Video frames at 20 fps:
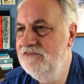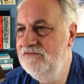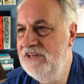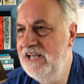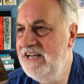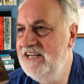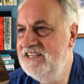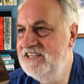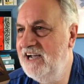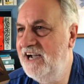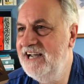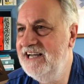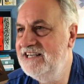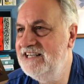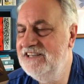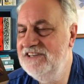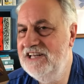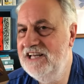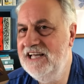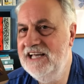They died
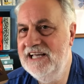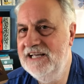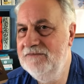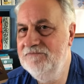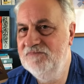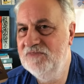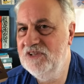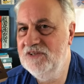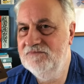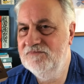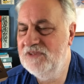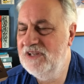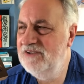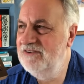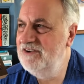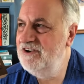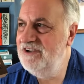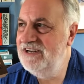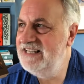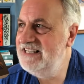in their
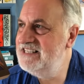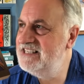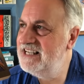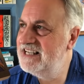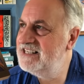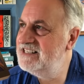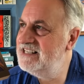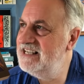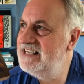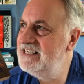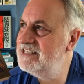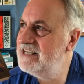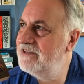early 60s.